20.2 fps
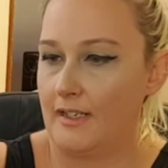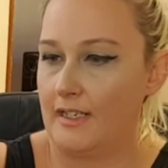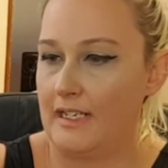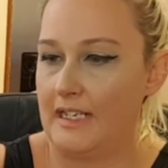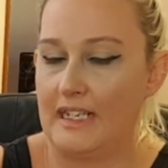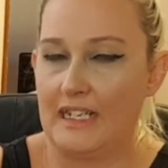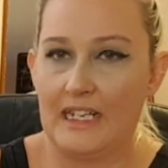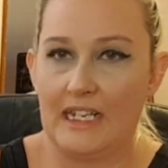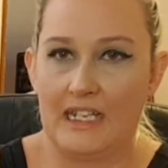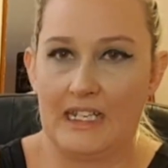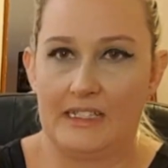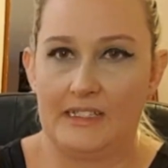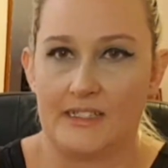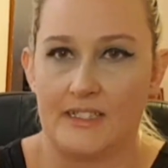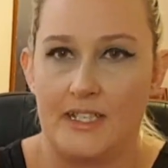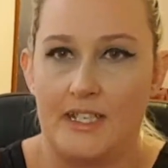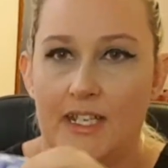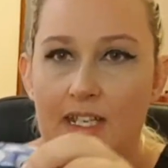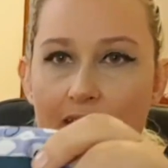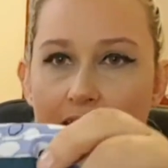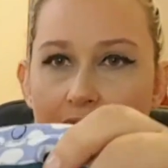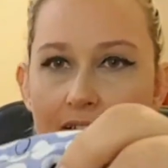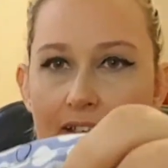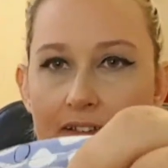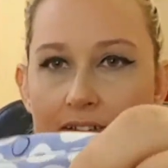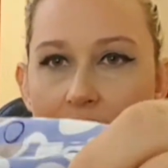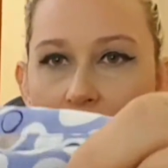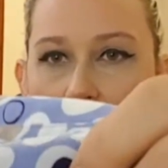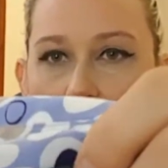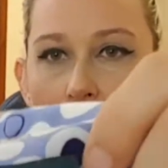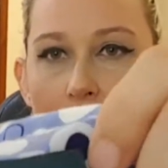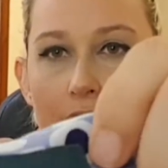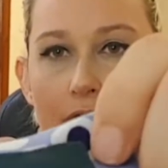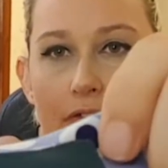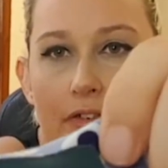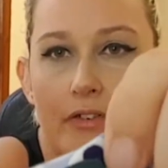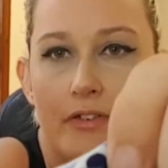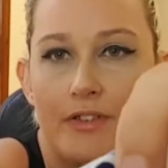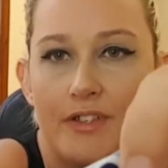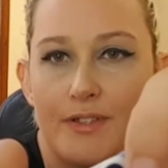NNT. I
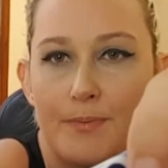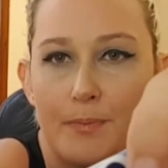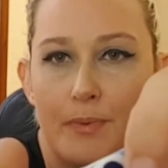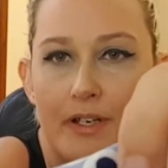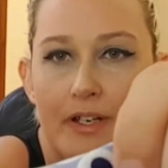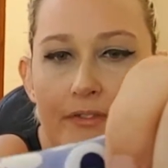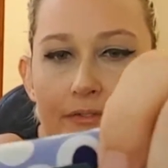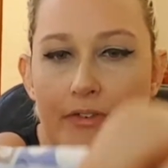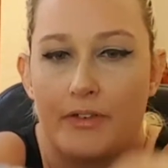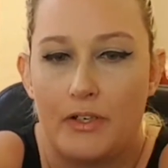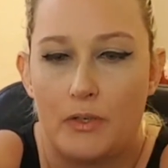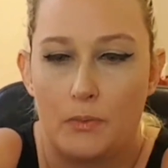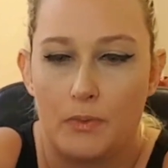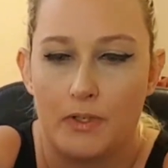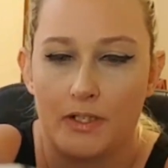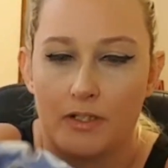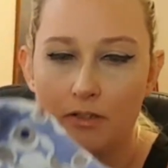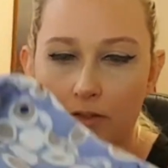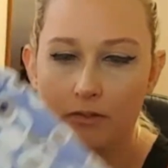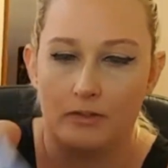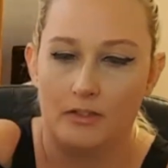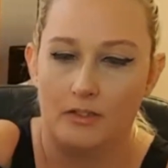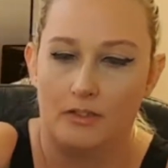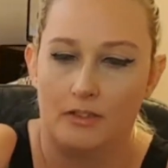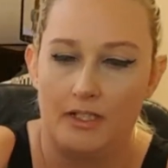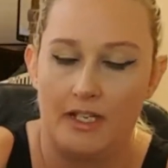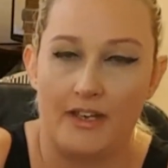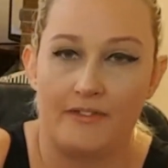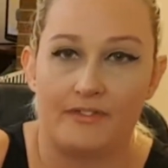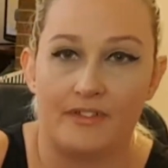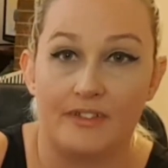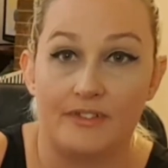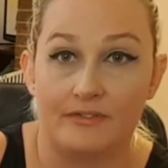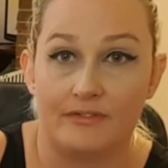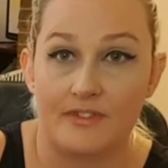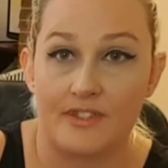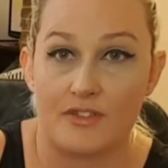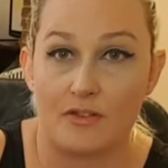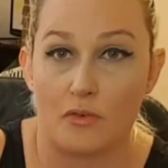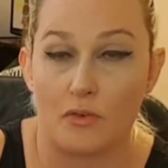don't know this brand very well, haven't
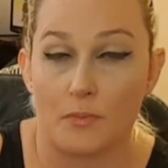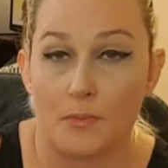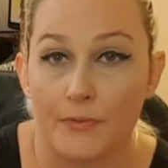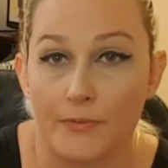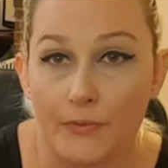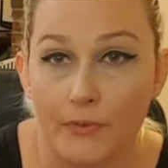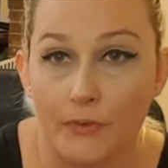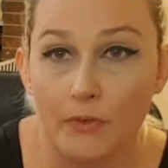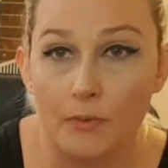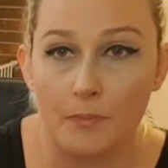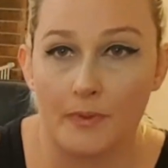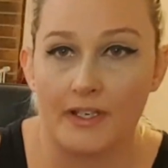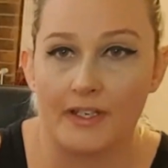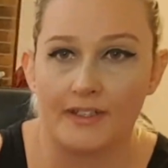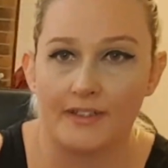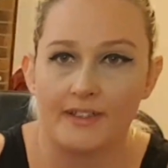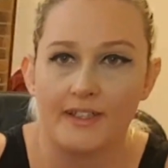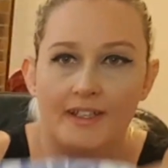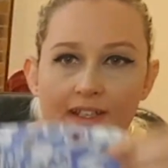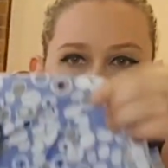sold it before, but